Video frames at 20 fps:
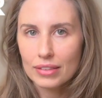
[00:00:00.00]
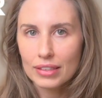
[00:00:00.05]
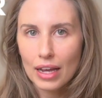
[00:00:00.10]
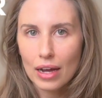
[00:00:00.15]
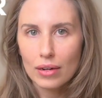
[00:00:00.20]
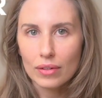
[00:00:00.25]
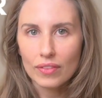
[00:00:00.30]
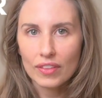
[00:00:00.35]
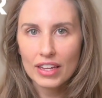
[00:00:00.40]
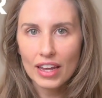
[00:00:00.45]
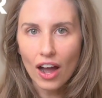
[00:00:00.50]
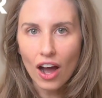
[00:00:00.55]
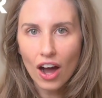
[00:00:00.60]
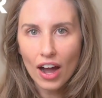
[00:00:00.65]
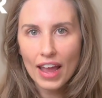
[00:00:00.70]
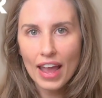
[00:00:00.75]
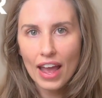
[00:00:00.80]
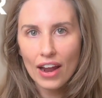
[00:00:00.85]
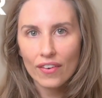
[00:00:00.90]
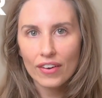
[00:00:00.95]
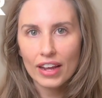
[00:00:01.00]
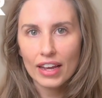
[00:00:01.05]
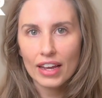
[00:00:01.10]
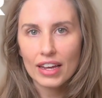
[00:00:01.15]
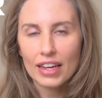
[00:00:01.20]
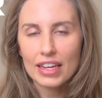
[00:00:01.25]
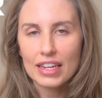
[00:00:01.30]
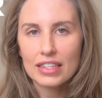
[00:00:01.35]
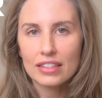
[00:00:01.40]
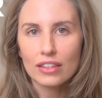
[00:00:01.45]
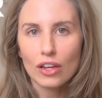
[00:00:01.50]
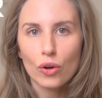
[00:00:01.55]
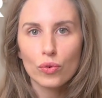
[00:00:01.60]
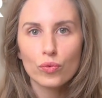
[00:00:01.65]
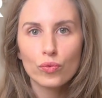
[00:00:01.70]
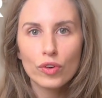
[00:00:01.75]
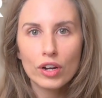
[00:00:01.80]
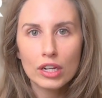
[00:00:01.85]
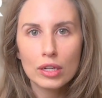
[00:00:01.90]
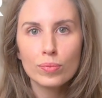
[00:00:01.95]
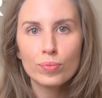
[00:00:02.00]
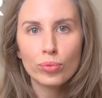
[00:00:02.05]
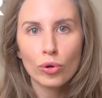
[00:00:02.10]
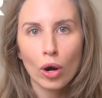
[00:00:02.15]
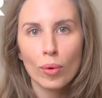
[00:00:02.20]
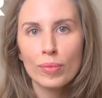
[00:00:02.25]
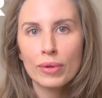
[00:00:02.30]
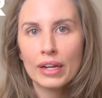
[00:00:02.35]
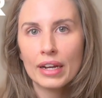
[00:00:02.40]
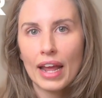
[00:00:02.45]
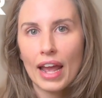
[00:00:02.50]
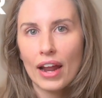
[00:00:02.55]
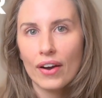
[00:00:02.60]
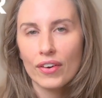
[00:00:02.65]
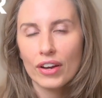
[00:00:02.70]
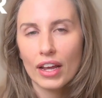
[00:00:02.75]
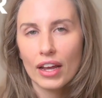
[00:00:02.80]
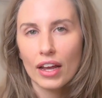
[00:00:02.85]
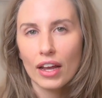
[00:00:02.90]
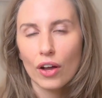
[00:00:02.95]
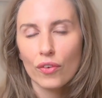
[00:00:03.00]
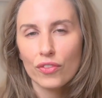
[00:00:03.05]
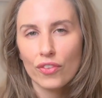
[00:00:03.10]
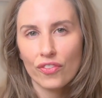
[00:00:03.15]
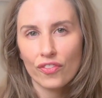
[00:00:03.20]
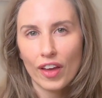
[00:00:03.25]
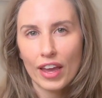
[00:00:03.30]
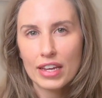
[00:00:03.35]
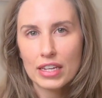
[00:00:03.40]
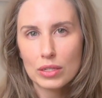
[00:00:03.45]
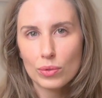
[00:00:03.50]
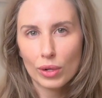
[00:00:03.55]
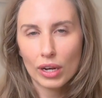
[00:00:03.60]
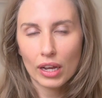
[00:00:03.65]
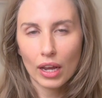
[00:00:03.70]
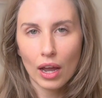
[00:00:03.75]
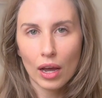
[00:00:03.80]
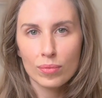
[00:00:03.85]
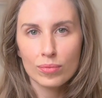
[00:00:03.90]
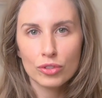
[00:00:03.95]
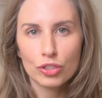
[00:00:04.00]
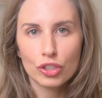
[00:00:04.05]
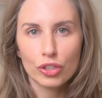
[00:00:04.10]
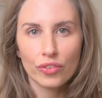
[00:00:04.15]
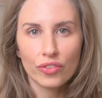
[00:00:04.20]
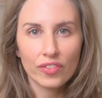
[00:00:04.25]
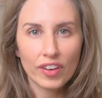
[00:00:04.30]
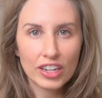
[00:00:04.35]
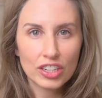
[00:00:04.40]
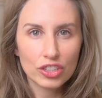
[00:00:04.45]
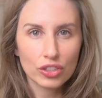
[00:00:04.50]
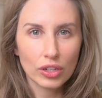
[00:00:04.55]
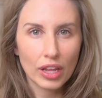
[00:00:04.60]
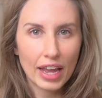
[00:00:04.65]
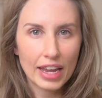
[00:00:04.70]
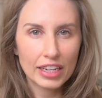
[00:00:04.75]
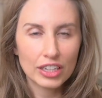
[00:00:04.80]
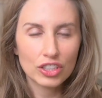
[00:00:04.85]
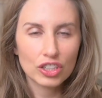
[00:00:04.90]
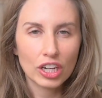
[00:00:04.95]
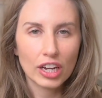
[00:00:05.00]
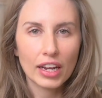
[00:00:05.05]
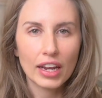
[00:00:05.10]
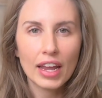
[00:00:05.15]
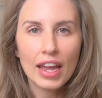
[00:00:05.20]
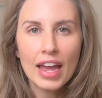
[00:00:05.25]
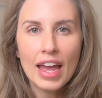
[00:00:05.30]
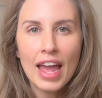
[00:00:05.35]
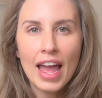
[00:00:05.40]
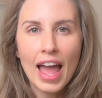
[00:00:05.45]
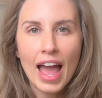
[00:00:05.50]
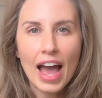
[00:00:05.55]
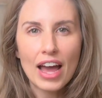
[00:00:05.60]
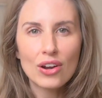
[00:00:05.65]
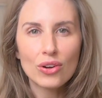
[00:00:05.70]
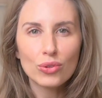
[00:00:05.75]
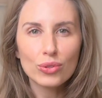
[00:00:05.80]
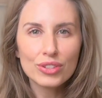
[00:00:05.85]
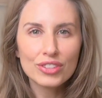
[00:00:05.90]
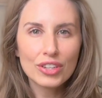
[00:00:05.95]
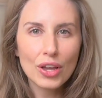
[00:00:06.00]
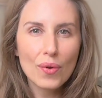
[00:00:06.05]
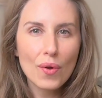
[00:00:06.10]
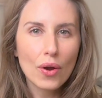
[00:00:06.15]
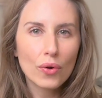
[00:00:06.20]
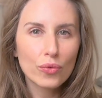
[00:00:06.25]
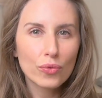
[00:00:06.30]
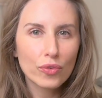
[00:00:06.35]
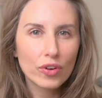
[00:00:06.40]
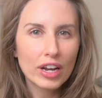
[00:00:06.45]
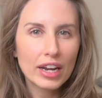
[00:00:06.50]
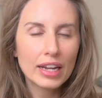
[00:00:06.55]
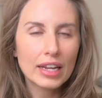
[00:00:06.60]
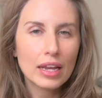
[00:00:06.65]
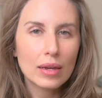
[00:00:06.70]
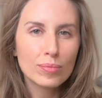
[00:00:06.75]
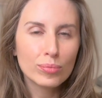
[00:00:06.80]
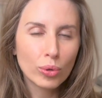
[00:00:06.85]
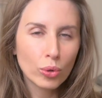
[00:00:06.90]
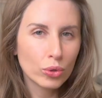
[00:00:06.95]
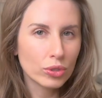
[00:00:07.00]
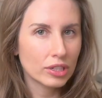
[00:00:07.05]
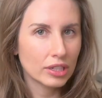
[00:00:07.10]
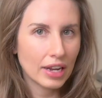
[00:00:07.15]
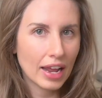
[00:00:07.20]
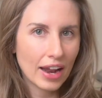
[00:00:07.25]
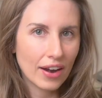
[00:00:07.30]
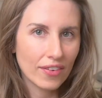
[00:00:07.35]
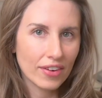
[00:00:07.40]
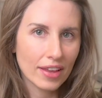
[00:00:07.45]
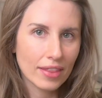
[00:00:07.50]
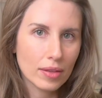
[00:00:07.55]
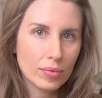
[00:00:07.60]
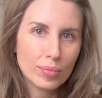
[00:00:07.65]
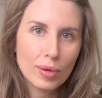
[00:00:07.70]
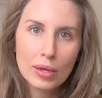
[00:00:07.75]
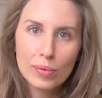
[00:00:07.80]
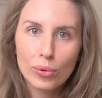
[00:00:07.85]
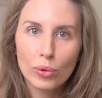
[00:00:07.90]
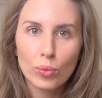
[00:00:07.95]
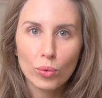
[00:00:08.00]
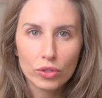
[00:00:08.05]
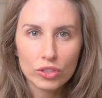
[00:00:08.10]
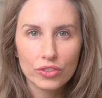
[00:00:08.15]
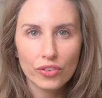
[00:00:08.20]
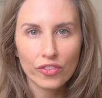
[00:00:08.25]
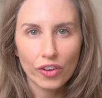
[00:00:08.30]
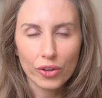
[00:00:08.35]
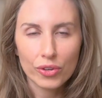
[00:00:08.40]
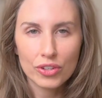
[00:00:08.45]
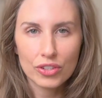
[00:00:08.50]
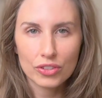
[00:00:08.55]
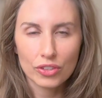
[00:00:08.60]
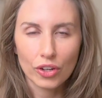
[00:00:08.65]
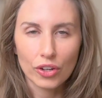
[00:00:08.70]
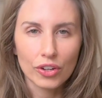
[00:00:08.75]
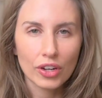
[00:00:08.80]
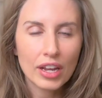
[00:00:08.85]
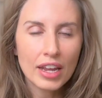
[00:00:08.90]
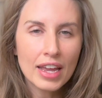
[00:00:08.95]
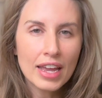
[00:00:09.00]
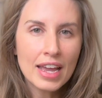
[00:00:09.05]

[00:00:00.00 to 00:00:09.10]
Now, the eye area is a really prominent area of the face when it comes to facial aging, and also a really important area that people want to focus on.